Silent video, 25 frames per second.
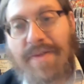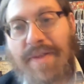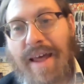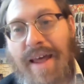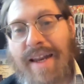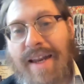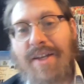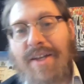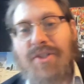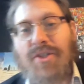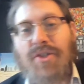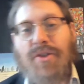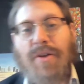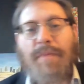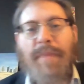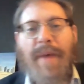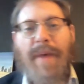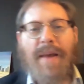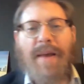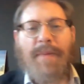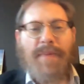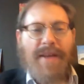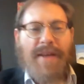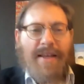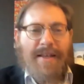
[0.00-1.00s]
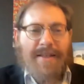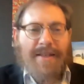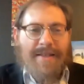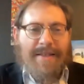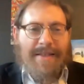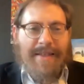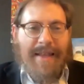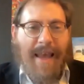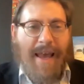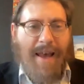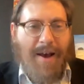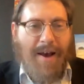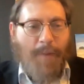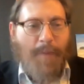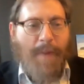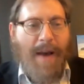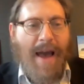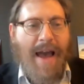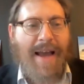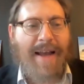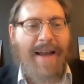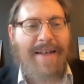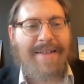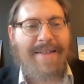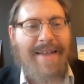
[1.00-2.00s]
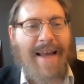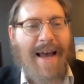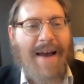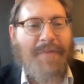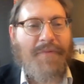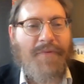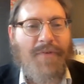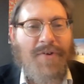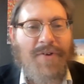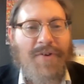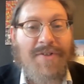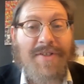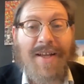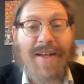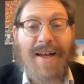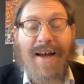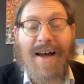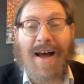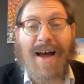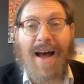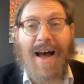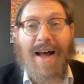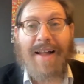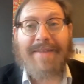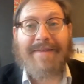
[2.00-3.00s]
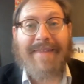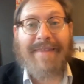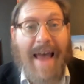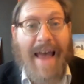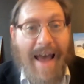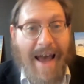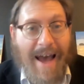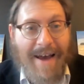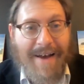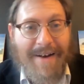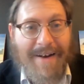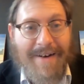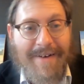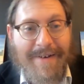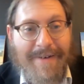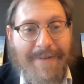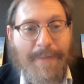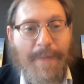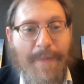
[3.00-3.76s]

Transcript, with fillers: that he should maybe scale back his efforts a tad